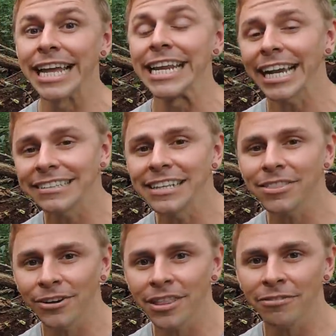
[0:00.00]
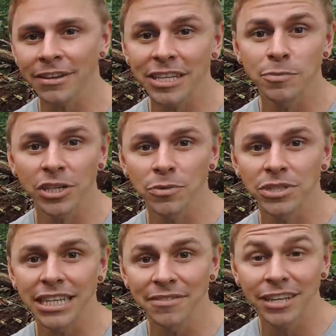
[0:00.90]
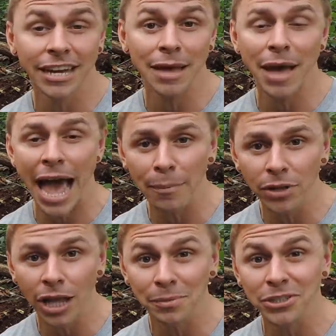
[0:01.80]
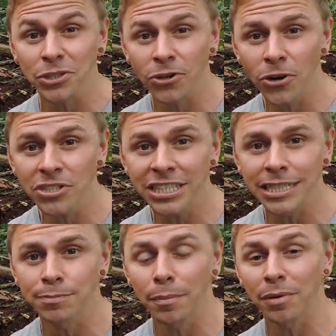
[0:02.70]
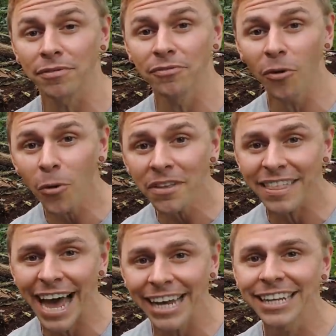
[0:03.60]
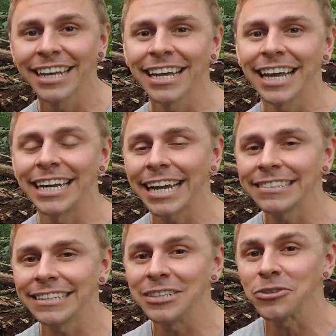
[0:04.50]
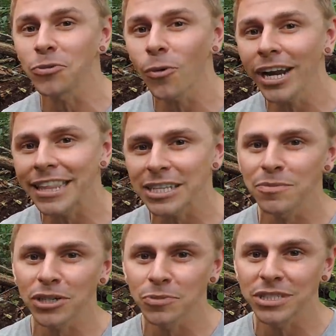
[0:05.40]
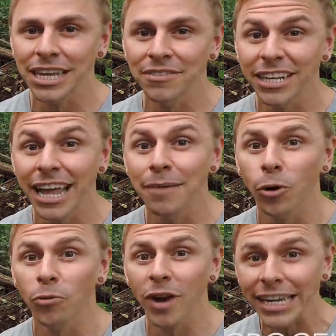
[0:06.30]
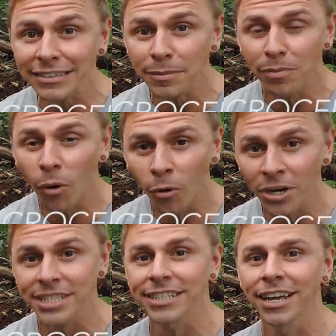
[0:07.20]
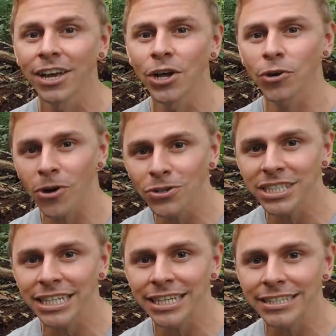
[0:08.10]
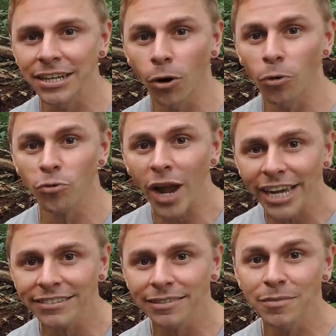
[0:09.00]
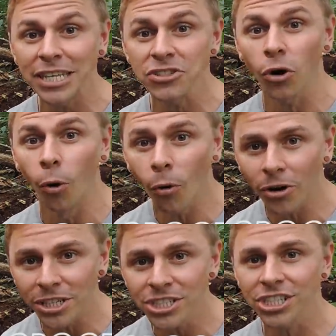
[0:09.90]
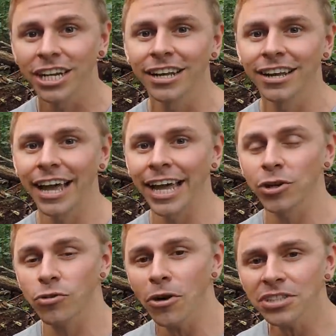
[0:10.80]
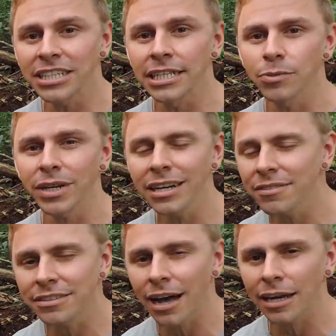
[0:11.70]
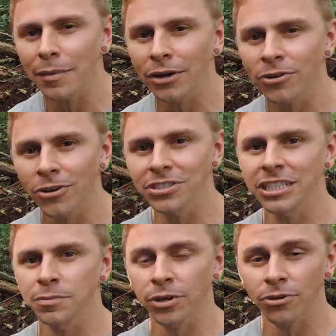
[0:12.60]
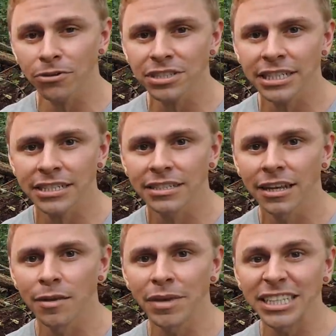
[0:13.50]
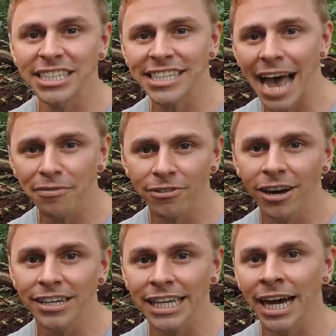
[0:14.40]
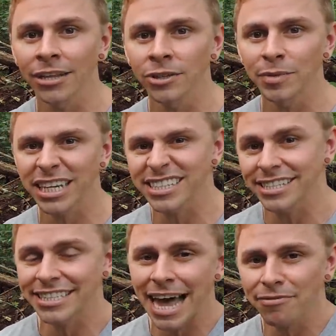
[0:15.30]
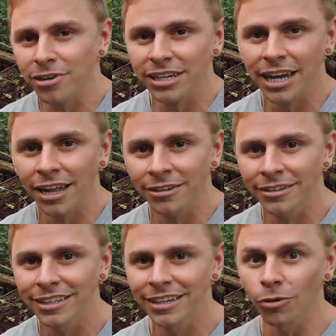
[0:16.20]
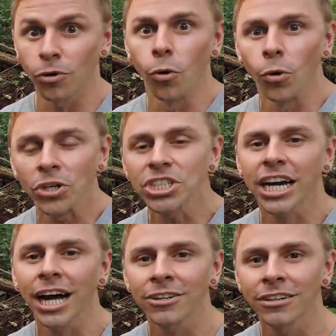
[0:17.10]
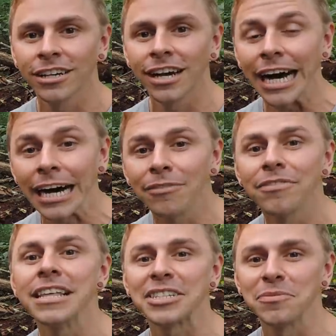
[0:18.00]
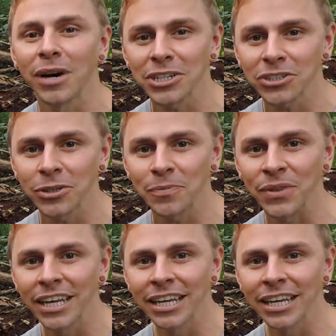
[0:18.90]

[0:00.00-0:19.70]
In nineteen thirty-three, this mushroom was given the name Hapalopilus croceus. But before that, in nineteen twenty, this mushroom was given the name Aurantiporus croceus. And orant means orange, and croceus, we didn't even talk about croceus, but croceus means saffron colored because of the saffron colored or orange color of this mushroom.